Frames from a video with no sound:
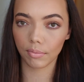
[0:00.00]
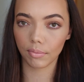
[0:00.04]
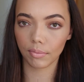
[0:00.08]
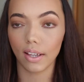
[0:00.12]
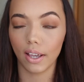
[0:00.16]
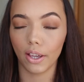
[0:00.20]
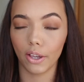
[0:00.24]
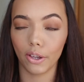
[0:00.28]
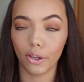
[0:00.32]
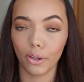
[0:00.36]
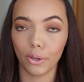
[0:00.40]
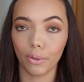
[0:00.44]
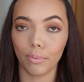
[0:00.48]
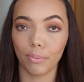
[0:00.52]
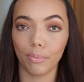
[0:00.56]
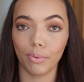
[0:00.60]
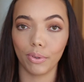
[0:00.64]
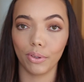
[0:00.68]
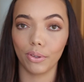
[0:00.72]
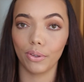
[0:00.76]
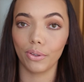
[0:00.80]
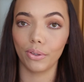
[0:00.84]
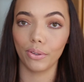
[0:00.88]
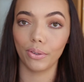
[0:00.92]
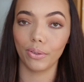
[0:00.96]
I
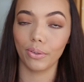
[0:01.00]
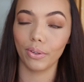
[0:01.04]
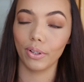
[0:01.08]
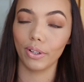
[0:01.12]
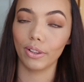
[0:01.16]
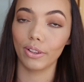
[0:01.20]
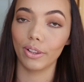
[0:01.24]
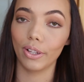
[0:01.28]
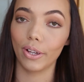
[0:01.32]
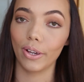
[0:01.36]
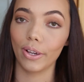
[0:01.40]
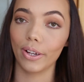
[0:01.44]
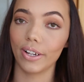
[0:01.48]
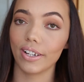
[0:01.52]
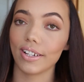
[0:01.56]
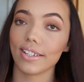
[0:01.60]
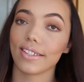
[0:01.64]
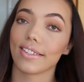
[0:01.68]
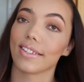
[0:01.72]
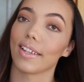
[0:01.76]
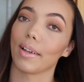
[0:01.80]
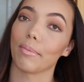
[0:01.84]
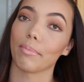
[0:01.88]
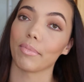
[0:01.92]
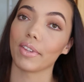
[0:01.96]
hope you learned
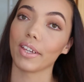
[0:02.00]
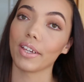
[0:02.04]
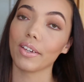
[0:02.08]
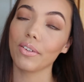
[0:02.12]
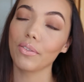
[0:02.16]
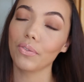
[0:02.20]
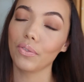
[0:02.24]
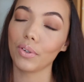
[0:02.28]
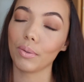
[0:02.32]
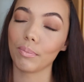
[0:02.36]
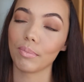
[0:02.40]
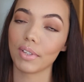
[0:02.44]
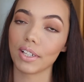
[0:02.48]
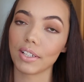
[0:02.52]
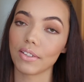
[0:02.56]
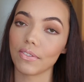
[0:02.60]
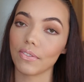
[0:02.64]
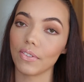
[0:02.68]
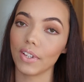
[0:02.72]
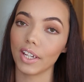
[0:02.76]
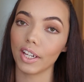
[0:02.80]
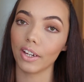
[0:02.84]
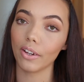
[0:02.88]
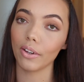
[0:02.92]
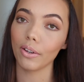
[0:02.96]
something from this
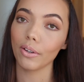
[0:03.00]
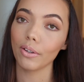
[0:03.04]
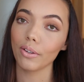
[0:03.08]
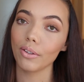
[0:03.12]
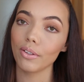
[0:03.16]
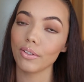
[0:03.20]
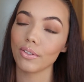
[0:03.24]
video.